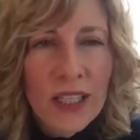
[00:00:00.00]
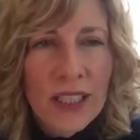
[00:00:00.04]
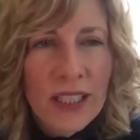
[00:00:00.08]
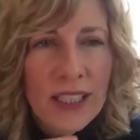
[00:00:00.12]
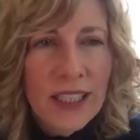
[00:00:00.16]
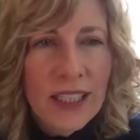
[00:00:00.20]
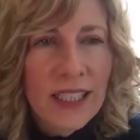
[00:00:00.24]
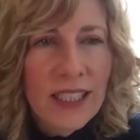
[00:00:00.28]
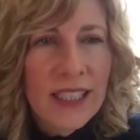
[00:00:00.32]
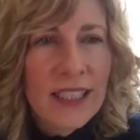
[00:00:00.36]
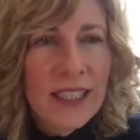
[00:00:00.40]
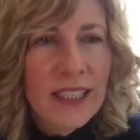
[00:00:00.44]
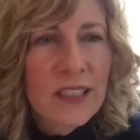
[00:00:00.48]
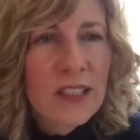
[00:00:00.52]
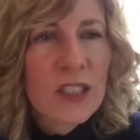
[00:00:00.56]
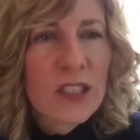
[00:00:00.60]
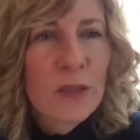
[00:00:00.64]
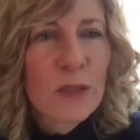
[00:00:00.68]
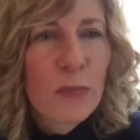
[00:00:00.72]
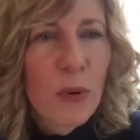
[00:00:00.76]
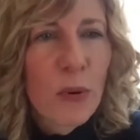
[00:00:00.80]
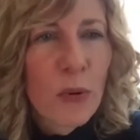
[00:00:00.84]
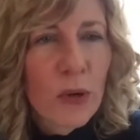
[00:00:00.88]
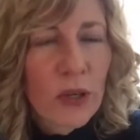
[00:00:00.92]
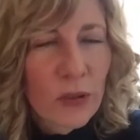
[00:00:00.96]
he can
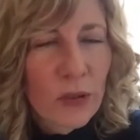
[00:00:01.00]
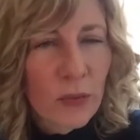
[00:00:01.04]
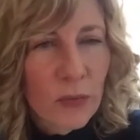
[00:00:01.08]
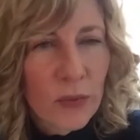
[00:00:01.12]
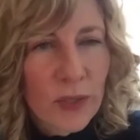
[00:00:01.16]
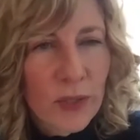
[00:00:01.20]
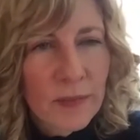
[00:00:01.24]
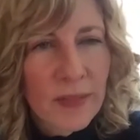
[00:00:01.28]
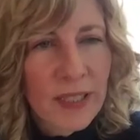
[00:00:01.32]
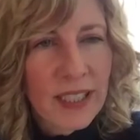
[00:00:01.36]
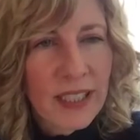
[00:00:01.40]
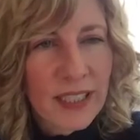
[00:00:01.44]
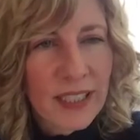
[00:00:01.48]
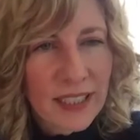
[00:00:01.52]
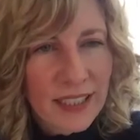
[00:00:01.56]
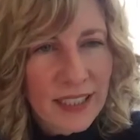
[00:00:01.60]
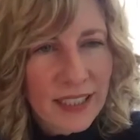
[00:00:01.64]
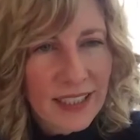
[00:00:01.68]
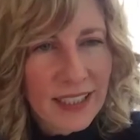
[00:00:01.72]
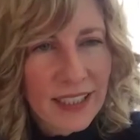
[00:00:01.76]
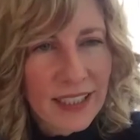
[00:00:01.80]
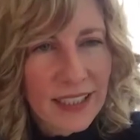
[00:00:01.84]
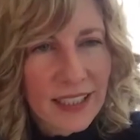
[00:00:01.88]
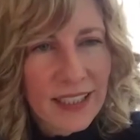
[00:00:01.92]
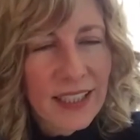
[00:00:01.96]
support women
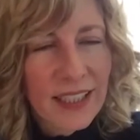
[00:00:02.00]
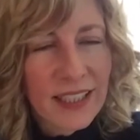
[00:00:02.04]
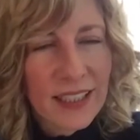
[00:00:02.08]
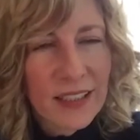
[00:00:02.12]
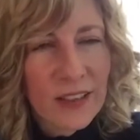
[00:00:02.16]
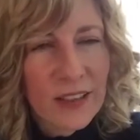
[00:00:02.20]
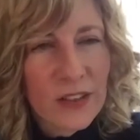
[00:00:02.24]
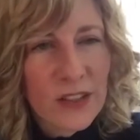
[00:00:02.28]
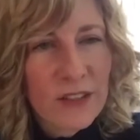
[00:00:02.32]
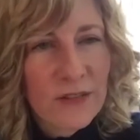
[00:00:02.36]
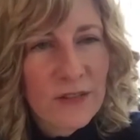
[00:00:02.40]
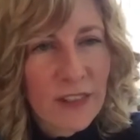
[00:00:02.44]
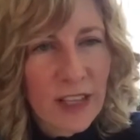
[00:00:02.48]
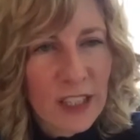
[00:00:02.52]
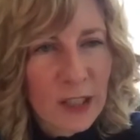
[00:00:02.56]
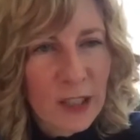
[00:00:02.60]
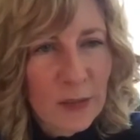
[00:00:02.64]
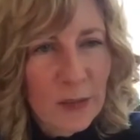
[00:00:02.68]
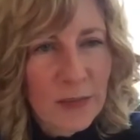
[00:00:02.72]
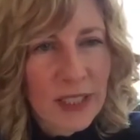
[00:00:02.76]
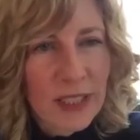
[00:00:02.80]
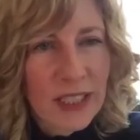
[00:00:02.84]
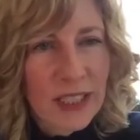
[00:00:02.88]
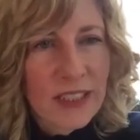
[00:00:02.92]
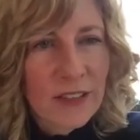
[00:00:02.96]
in their
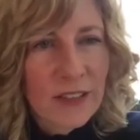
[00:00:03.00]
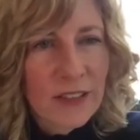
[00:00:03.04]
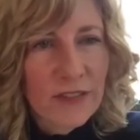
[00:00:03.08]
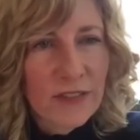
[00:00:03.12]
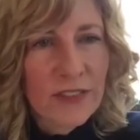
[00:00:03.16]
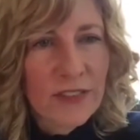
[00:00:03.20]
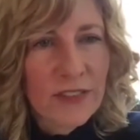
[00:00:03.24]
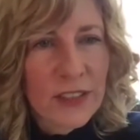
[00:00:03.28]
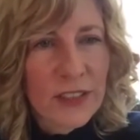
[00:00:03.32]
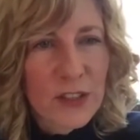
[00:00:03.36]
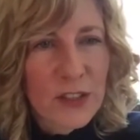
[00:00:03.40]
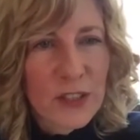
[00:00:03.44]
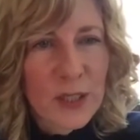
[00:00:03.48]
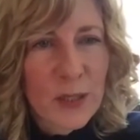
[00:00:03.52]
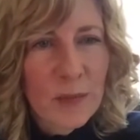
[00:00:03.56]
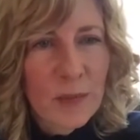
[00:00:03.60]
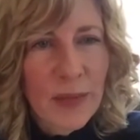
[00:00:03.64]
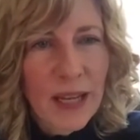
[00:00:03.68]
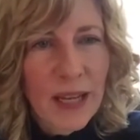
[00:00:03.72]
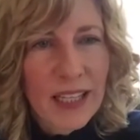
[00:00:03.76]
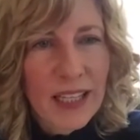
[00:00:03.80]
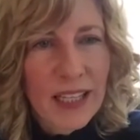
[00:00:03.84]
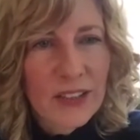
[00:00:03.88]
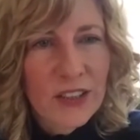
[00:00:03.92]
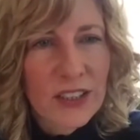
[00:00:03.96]
development of fierce
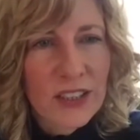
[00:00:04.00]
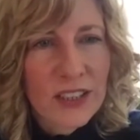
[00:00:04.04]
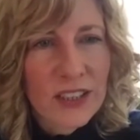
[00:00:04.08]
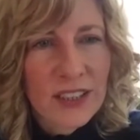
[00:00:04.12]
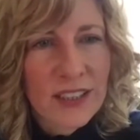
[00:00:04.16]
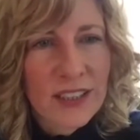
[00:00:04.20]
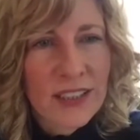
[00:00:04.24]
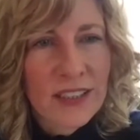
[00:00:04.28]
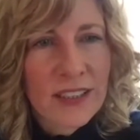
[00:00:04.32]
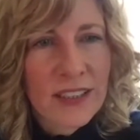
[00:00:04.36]
compassion.